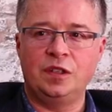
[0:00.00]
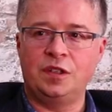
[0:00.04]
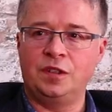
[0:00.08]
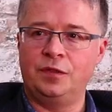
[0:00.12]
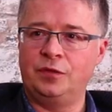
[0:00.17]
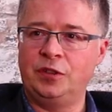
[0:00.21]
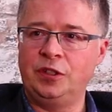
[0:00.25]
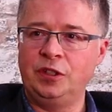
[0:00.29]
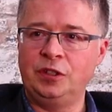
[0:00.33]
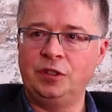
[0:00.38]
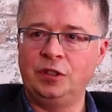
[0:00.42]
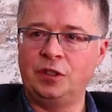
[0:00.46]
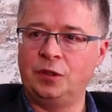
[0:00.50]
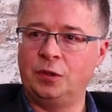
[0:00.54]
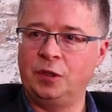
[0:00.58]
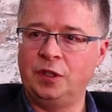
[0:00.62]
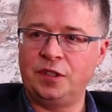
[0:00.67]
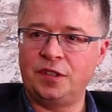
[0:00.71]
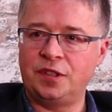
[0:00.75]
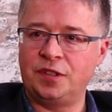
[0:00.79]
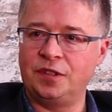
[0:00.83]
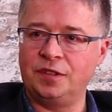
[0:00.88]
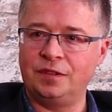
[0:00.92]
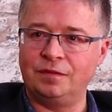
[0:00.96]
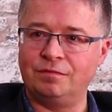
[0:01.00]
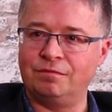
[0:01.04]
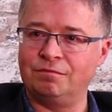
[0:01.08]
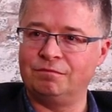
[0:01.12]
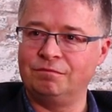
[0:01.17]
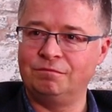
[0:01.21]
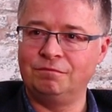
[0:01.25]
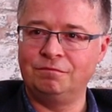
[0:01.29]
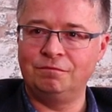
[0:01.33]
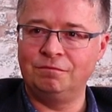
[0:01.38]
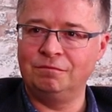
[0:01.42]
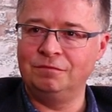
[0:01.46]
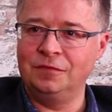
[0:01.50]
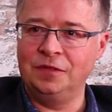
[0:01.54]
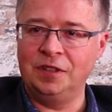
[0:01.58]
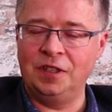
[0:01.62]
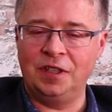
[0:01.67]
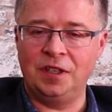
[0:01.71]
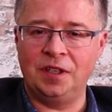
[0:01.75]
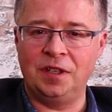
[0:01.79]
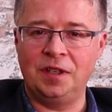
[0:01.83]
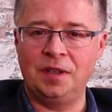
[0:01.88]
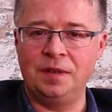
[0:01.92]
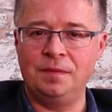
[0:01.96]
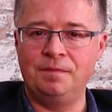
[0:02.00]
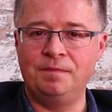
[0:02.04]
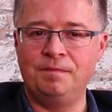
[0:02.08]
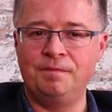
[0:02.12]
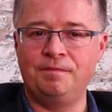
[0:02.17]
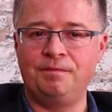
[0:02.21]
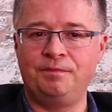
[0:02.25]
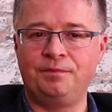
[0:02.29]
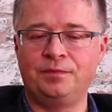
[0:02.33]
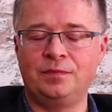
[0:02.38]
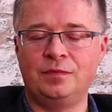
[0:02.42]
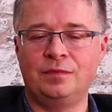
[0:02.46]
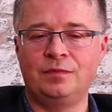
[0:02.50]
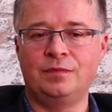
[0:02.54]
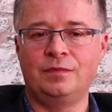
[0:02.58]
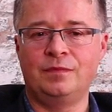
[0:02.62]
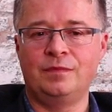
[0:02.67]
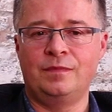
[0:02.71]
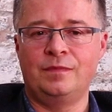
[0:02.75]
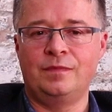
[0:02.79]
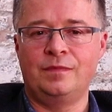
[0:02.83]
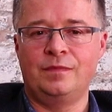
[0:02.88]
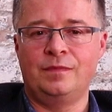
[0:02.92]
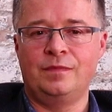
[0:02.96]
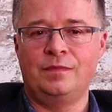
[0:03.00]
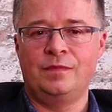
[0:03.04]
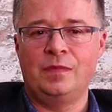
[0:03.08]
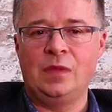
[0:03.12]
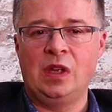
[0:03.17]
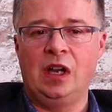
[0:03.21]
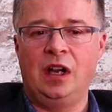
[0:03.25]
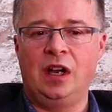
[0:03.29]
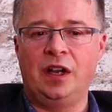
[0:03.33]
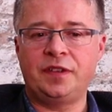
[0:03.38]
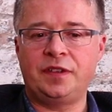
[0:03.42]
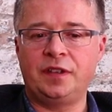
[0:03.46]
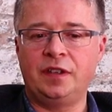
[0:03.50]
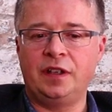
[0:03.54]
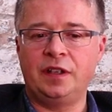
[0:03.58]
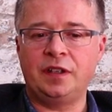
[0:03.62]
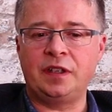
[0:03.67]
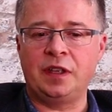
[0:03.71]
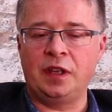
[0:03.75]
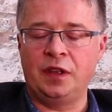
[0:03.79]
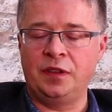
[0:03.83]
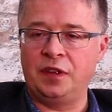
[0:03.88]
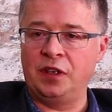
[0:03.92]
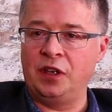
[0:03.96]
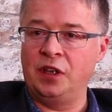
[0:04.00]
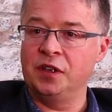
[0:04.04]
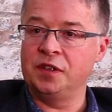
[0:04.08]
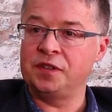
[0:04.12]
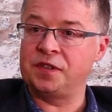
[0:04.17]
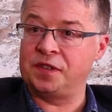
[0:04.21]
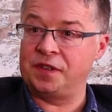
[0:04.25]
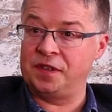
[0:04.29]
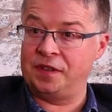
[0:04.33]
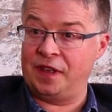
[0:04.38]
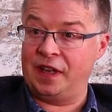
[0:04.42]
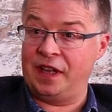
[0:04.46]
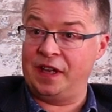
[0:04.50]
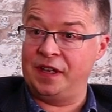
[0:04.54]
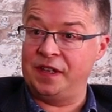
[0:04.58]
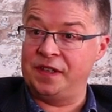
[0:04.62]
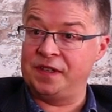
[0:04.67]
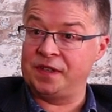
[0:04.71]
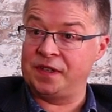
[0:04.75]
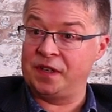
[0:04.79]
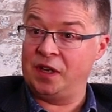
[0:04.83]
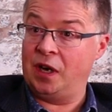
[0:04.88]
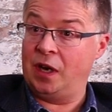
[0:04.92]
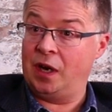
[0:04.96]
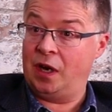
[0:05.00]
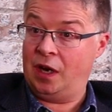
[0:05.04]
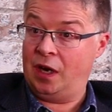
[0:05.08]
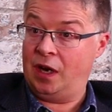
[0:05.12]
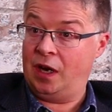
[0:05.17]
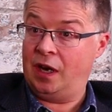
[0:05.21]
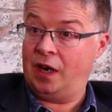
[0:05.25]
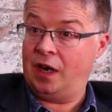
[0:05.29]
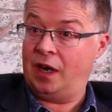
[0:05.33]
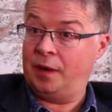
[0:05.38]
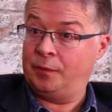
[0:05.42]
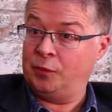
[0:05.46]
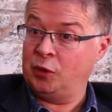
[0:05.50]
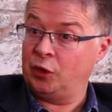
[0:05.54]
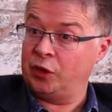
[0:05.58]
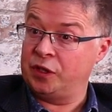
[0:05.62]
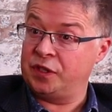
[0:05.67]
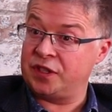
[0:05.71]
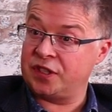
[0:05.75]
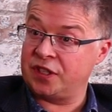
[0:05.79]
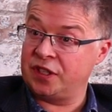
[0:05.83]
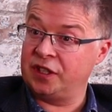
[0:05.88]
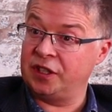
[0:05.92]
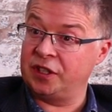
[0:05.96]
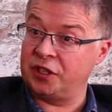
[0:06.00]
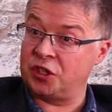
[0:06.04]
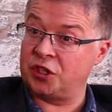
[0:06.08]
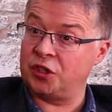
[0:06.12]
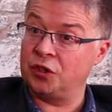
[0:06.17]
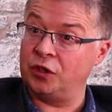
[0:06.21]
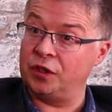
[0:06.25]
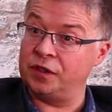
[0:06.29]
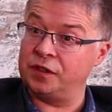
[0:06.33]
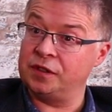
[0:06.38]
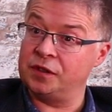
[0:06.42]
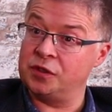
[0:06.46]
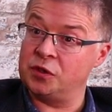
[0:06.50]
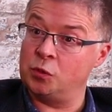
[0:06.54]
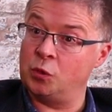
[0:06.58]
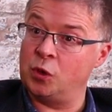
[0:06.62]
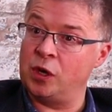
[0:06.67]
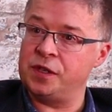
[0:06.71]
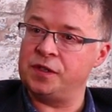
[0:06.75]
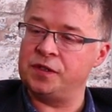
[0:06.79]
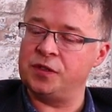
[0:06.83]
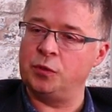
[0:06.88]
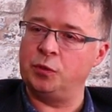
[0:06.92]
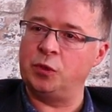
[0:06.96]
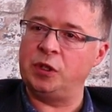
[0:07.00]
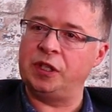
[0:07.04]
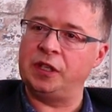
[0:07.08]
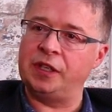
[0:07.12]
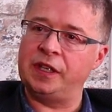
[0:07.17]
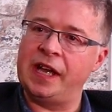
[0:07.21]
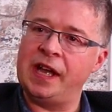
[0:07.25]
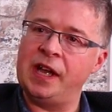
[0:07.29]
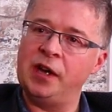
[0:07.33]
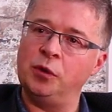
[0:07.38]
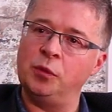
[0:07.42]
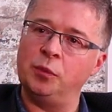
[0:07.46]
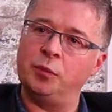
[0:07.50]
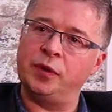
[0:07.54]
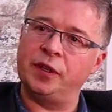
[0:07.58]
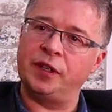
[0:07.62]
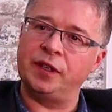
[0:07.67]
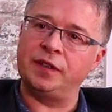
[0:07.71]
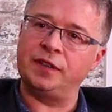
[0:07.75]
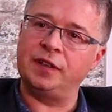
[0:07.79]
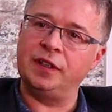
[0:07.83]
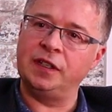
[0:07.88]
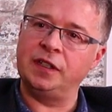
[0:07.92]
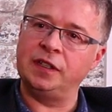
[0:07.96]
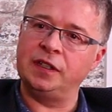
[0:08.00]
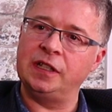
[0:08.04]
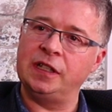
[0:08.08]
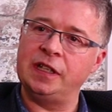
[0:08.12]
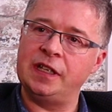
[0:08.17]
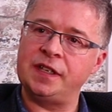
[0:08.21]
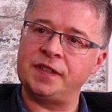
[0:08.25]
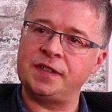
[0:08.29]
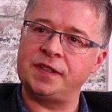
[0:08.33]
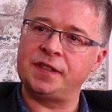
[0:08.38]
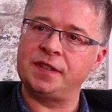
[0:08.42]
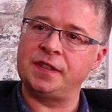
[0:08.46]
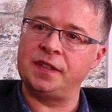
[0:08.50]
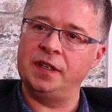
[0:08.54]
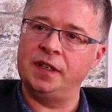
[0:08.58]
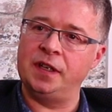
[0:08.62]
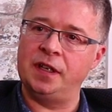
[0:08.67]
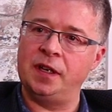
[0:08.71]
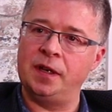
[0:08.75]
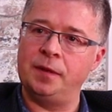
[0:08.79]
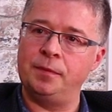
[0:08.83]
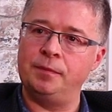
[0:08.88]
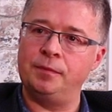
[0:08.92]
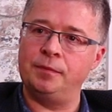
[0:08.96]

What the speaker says: That's a very good question. The answer to that is, I'm not entirely sure. I think there's ways that we can help, but I think unless,